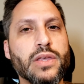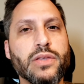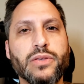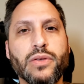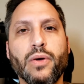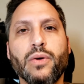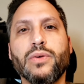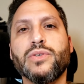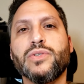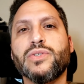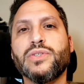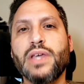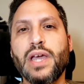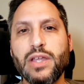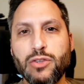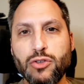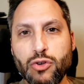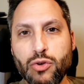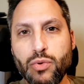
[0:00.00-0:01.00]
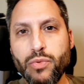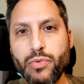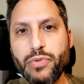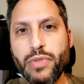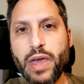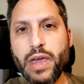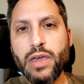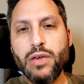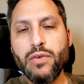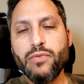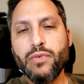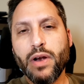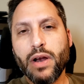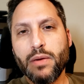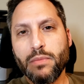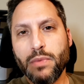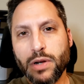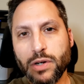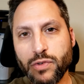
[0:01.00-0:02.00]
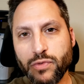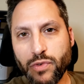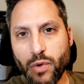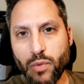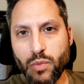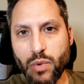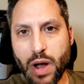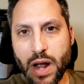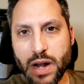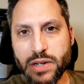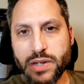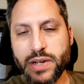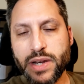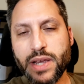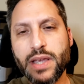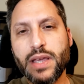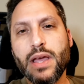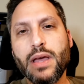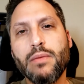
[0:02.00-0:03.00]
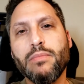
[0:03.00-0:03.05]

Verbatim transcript: So stay tuned. Thank you very much for watching.